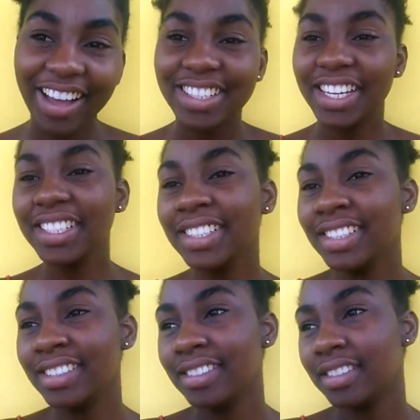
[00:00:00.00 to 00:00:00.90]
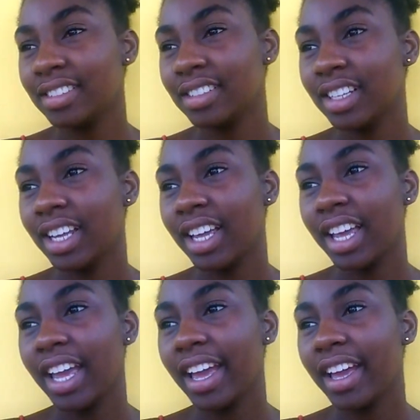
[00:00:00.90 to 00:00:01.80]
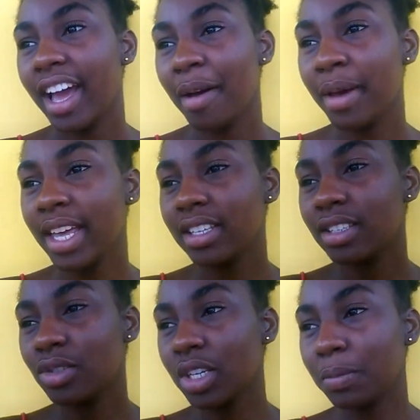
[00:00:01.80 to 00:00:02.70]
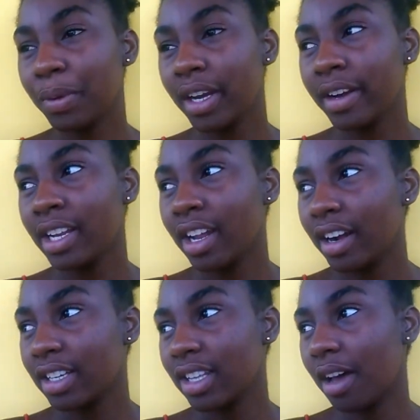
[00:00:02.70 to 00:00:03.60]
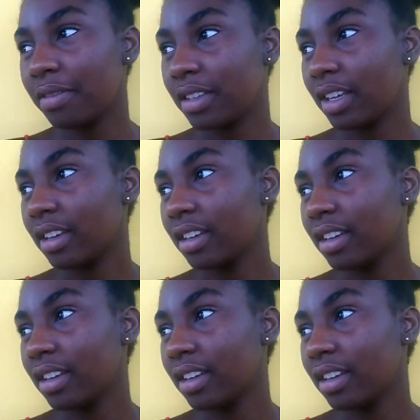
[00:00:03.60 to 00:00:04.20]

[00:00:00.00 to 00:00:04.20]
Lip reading: Jason, am I a strict parent or a softie?